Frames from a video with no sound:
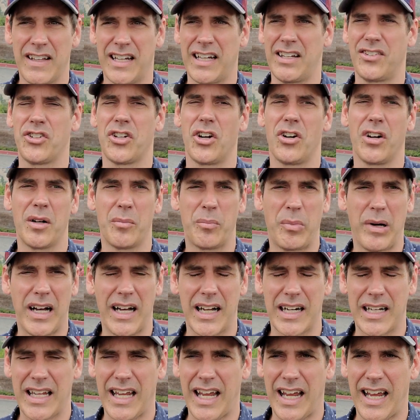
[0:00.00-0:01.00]
Then I started a
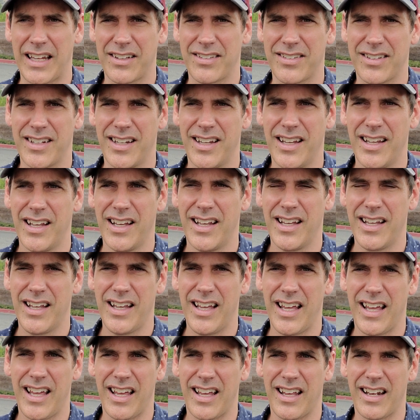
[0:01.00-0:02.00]
podcast,
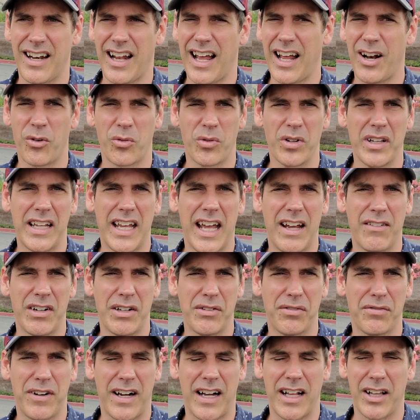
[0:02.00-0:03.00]
and I don't really have
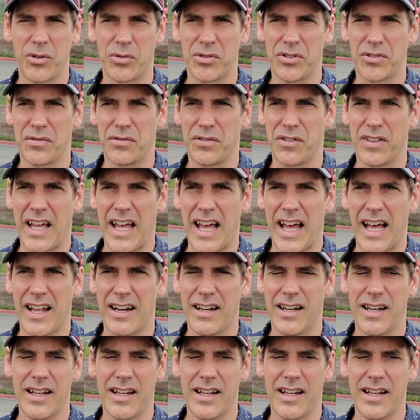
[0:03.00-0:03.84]
any followers for that.